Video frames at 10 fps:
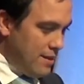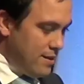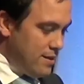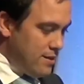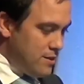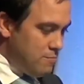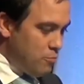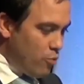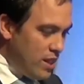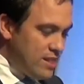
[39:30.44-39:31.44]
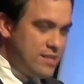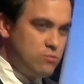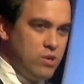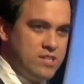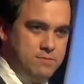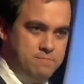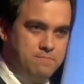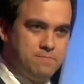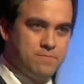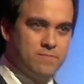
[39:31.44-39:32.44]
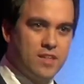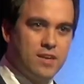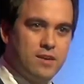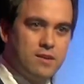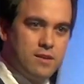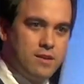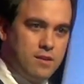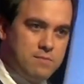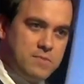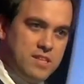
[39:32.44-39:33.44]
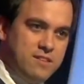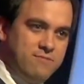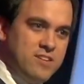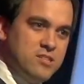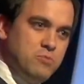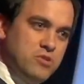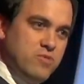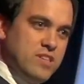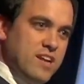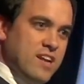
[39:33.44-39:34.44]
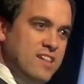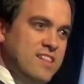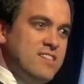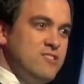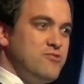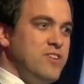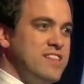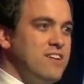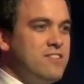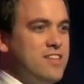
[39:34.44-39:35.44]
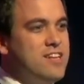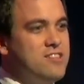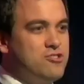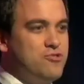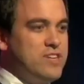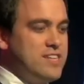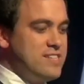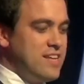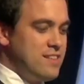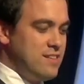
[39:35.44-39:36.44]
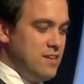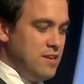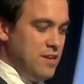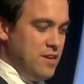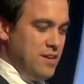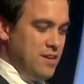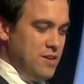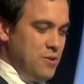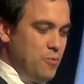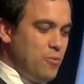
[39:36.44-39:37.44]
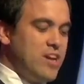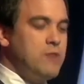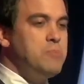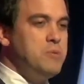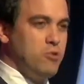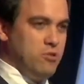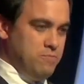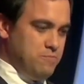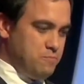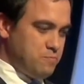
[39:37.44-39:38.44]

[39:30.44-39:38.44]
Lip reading: Well, guess what? The difference between the airline industry and the hotel industry is that we are people,